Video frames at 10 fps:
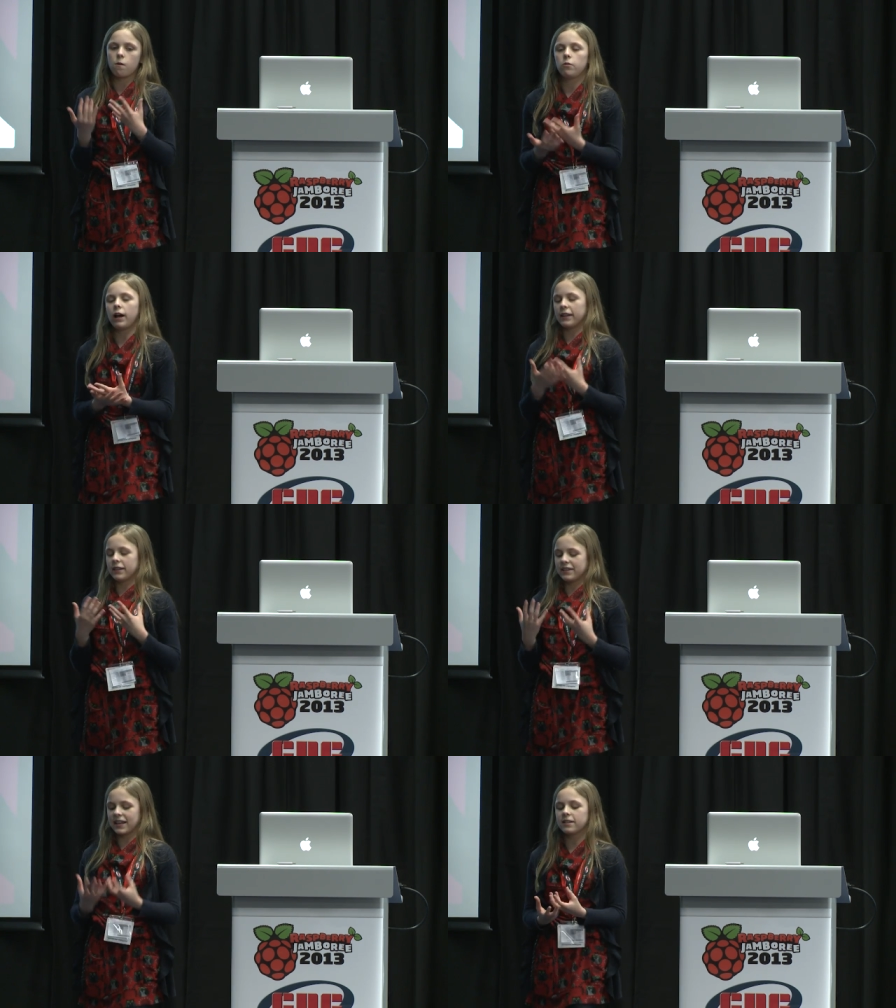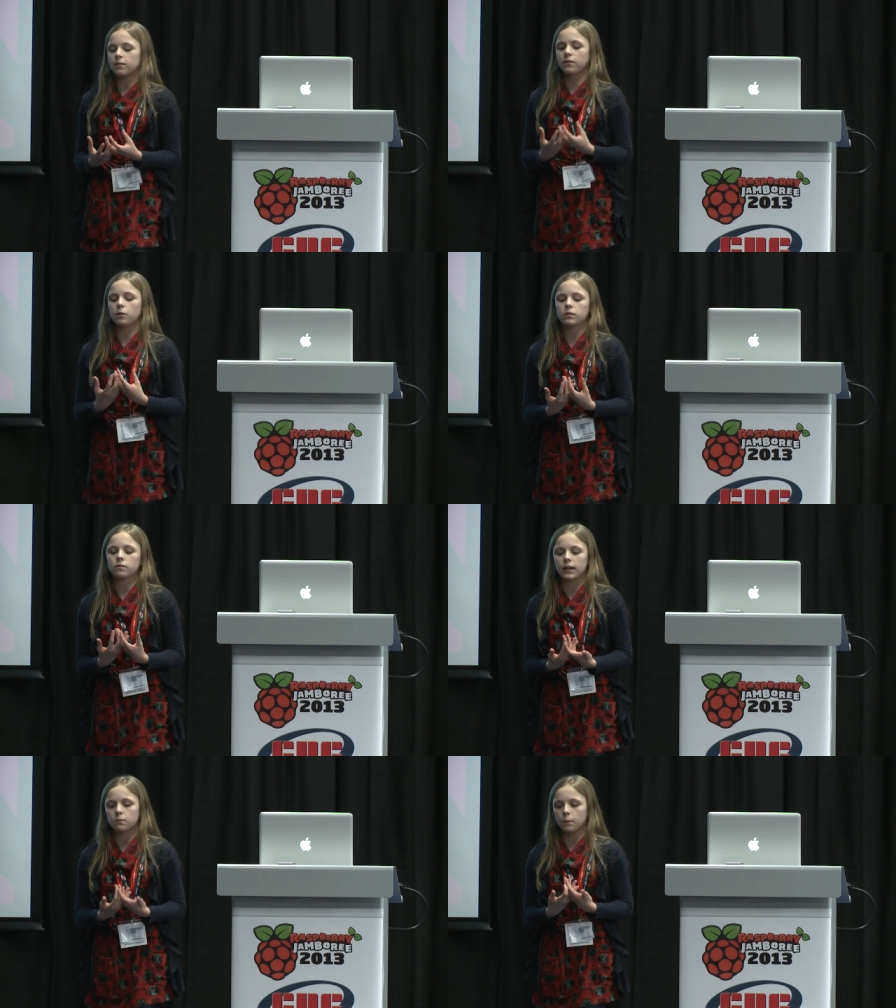at the centre of it was a
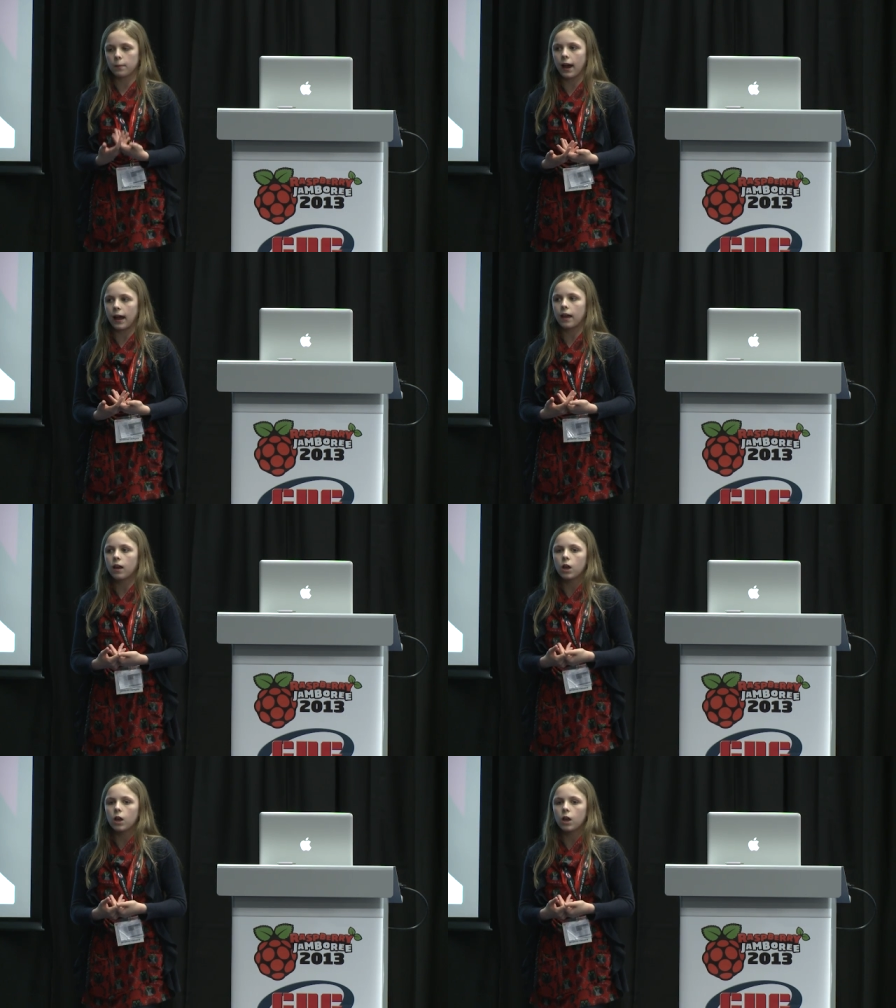Raspberry Pi.